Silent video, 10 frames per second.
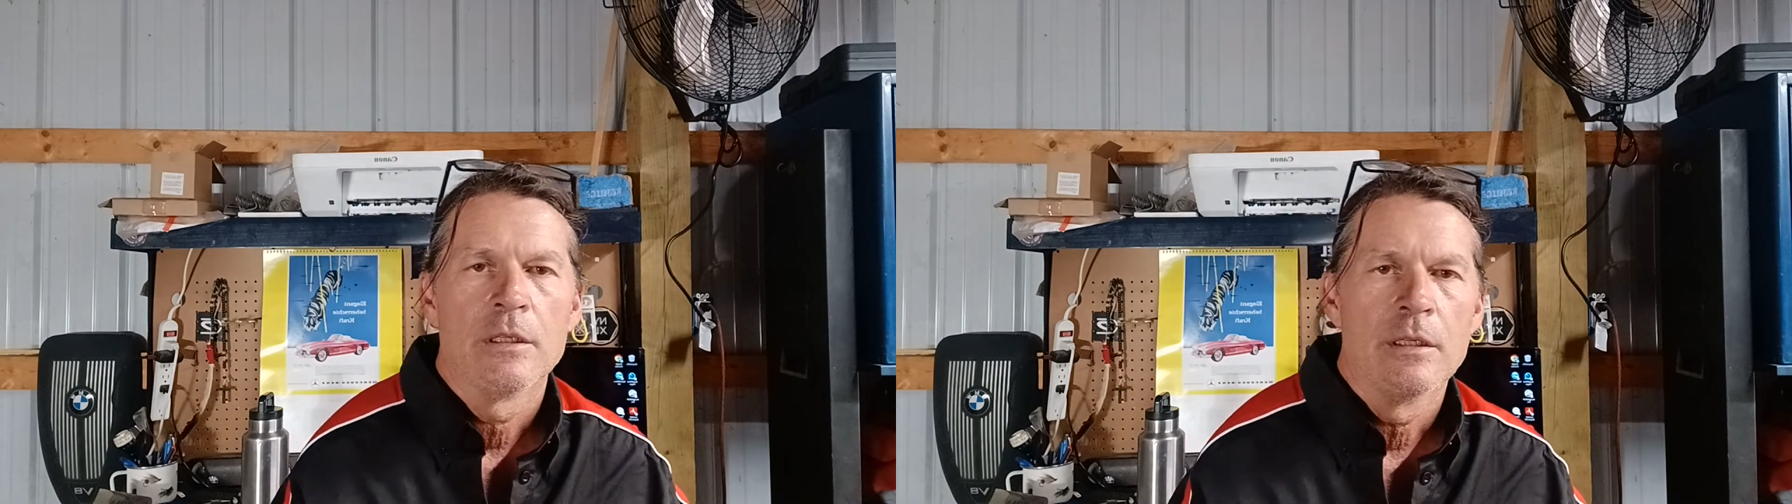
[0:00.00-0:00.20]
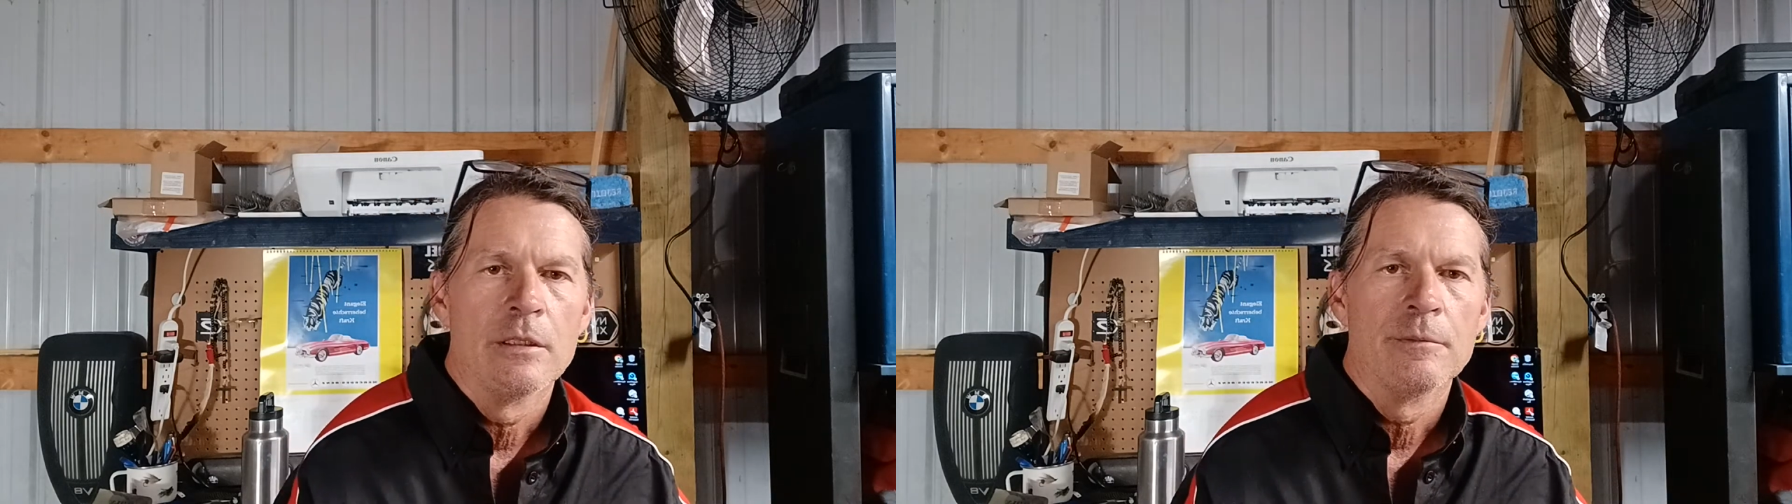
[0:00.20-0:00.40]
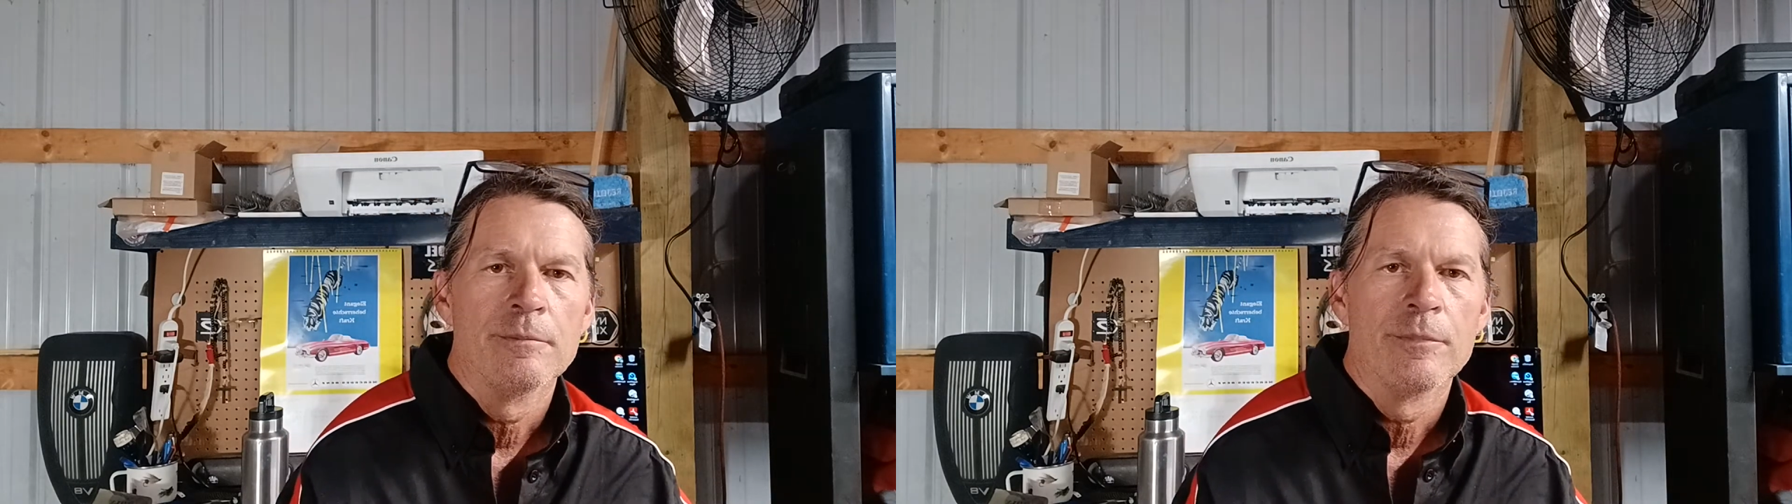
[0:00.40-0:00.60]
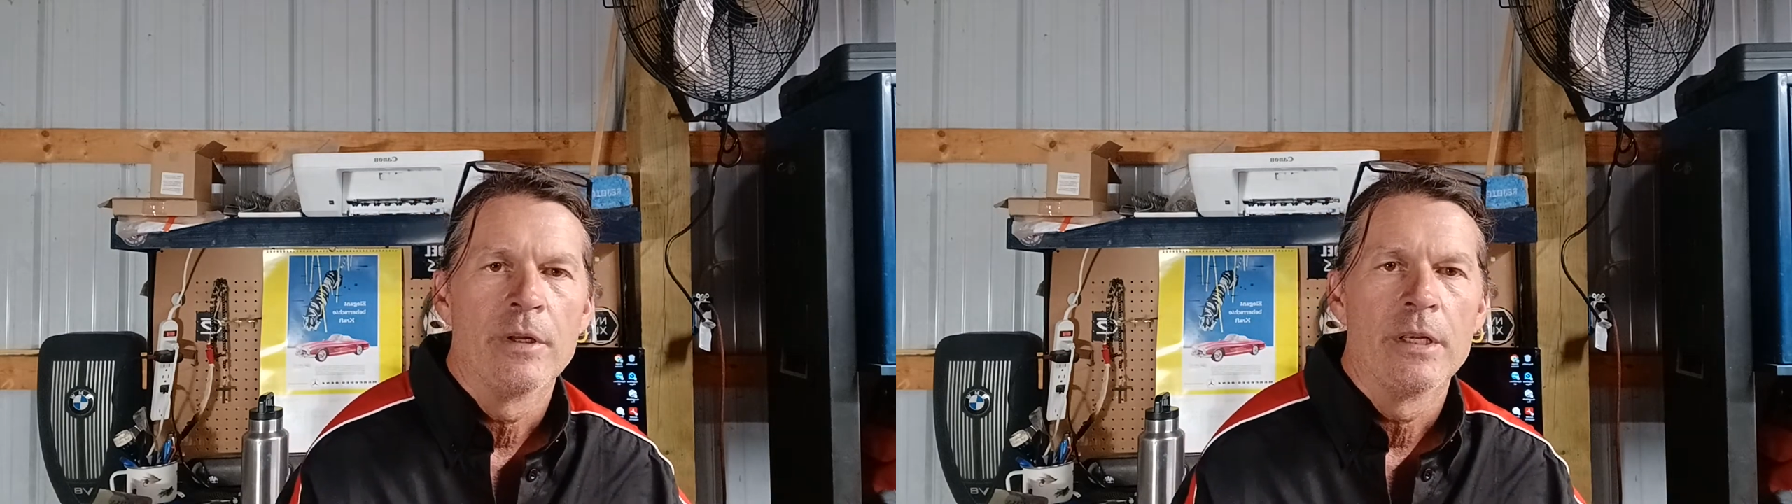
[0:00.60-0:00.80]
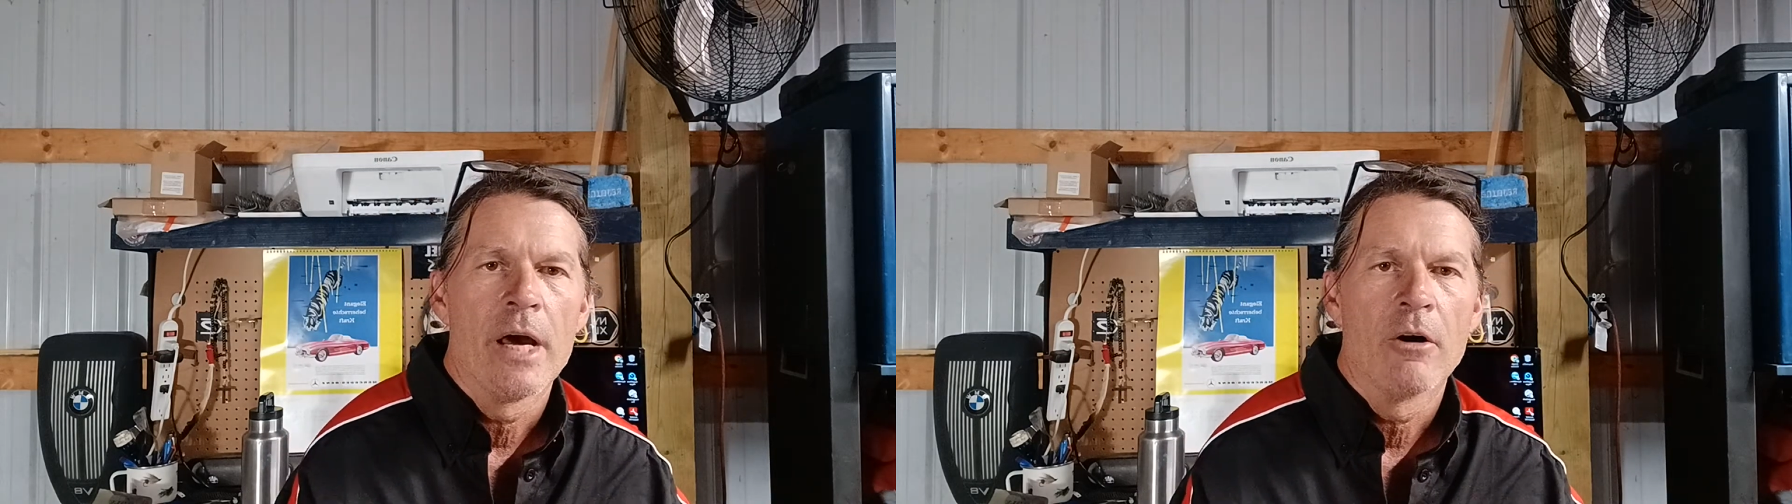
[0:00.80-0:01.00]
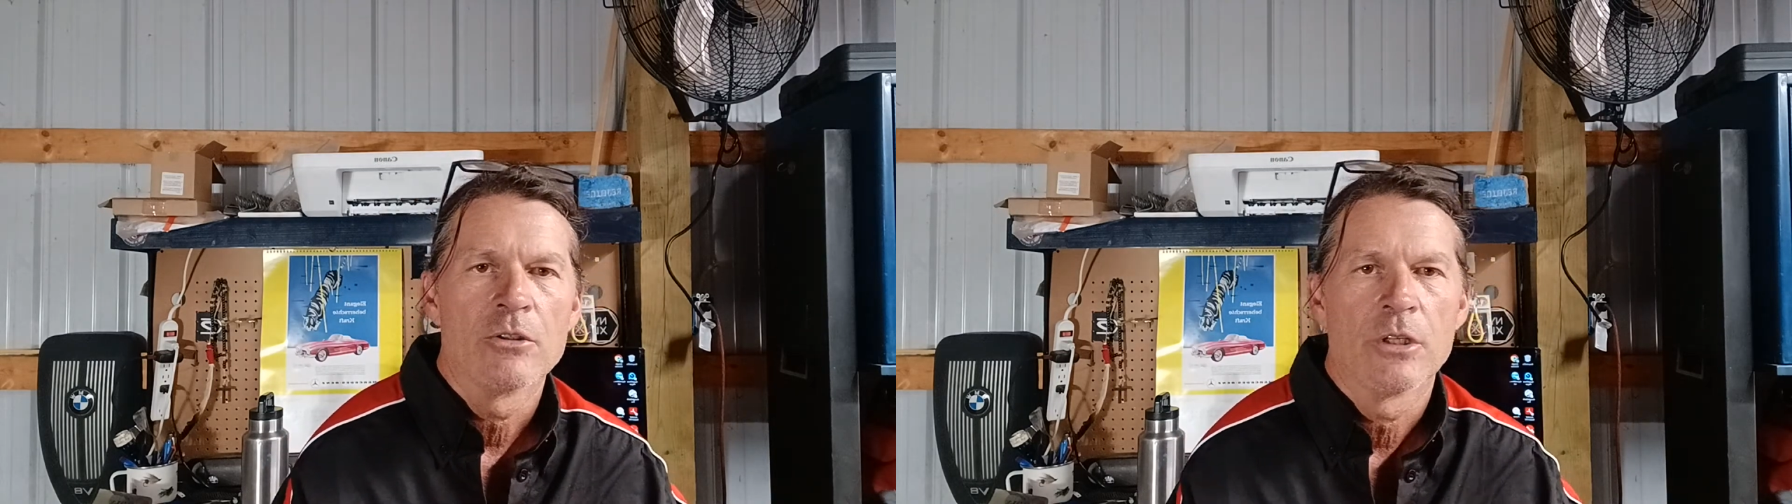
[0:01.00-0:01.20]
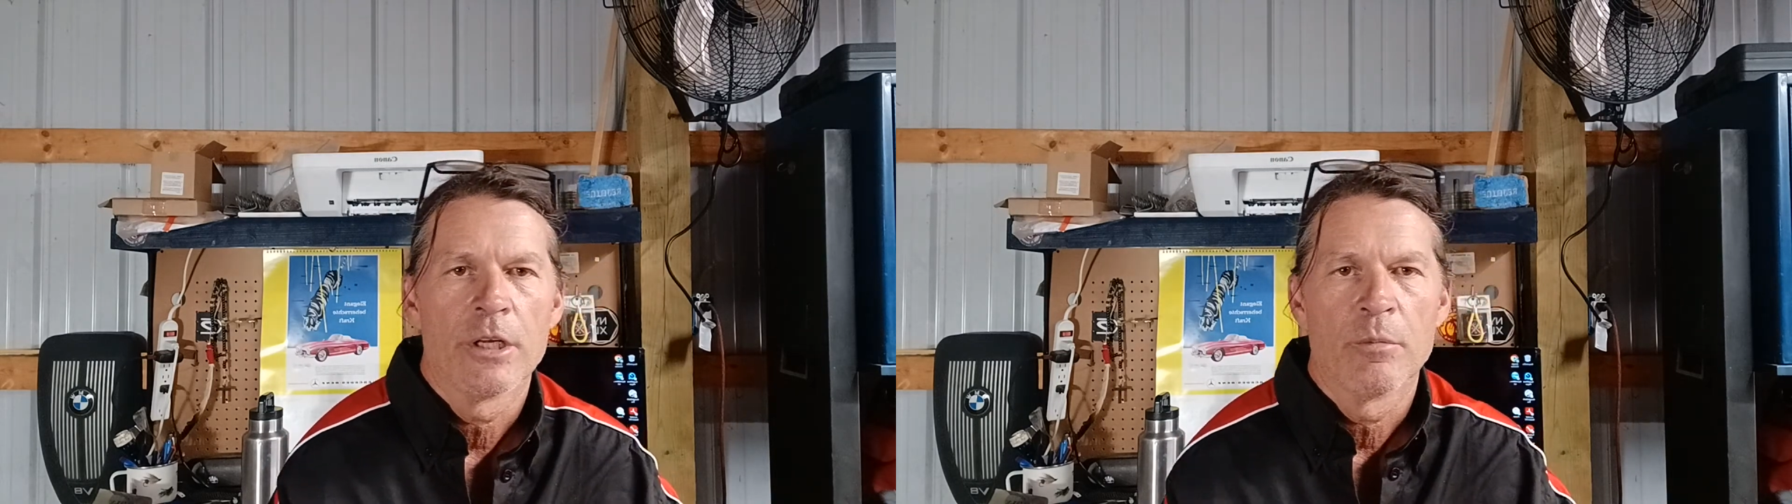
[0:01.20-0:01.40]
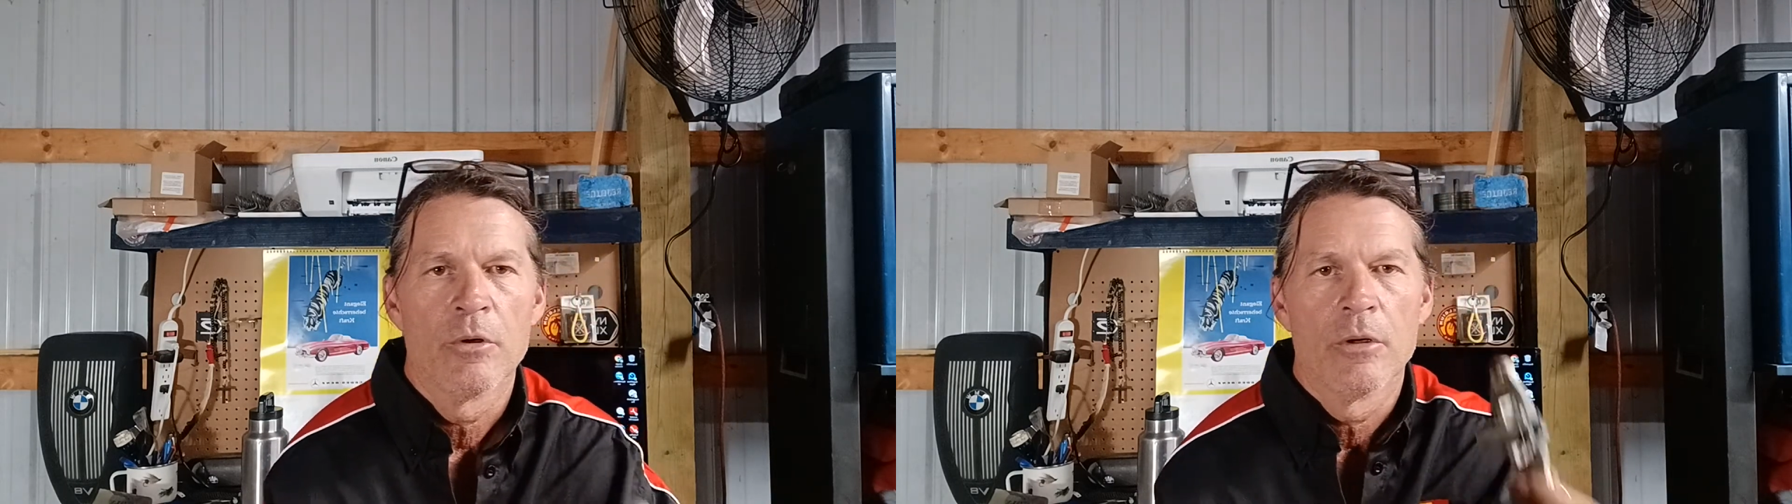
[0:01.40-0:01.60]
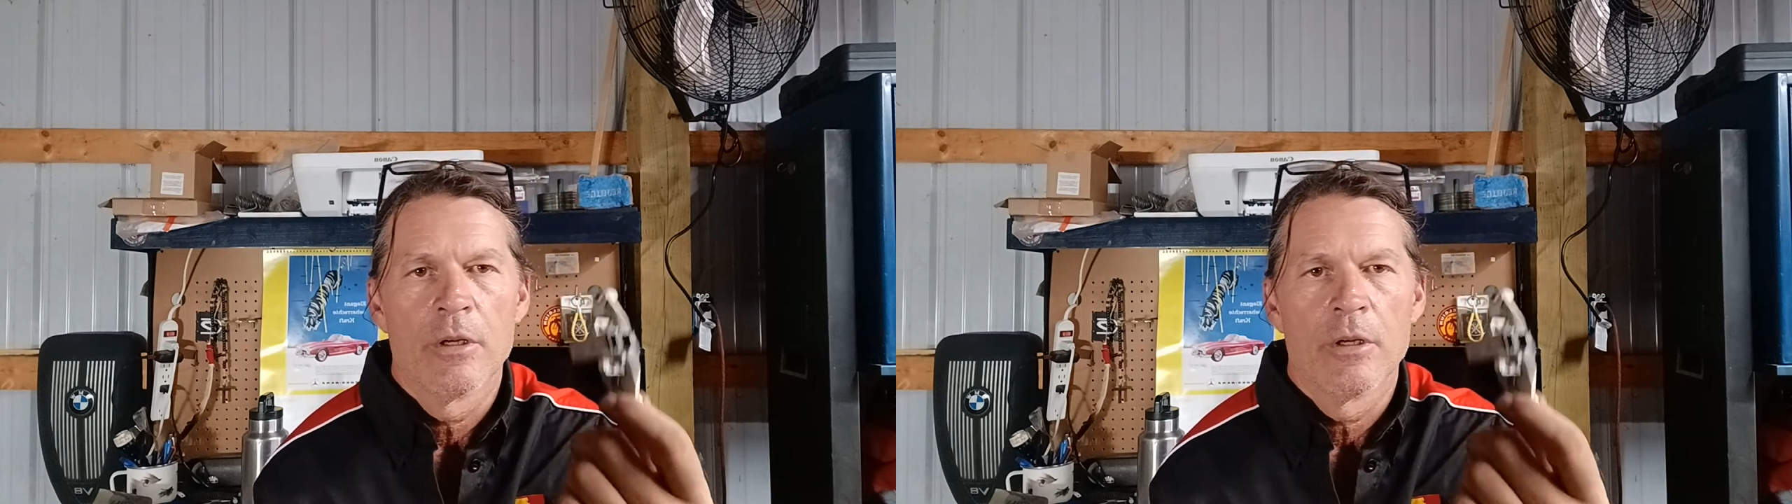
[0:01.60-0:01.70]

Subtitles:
An hour's labor